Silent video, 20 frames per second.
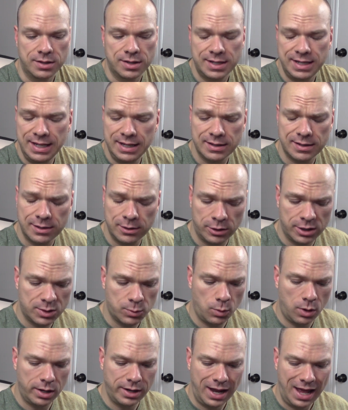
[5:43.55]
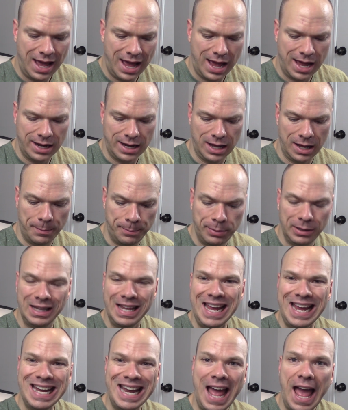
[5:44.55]
The SteelSeries one had
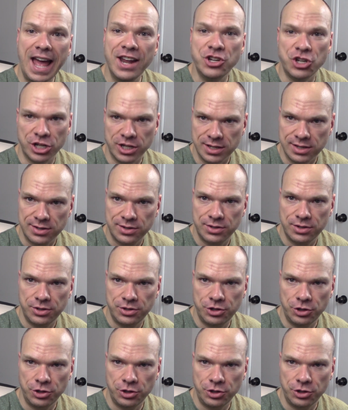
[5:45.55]
plain edges